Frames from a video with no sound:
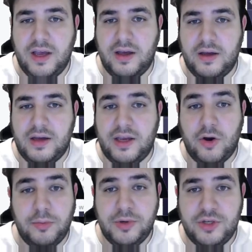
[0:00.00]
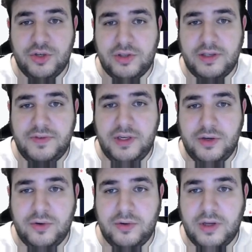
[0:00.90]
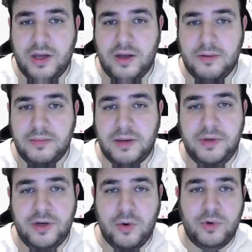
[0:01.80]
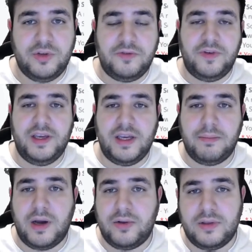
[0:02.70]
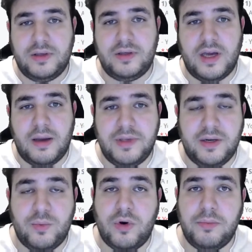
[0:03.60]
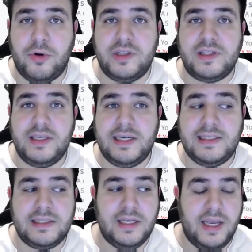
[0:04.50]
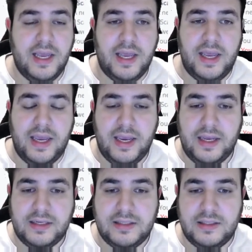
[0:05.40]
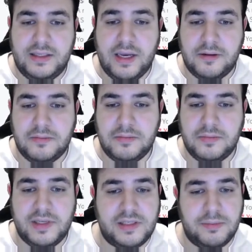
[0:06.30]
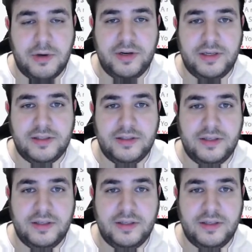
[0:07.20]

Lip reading: I hope you enjoyed this video. Let me know what you think about the update 1.6. And yeah, that's about it.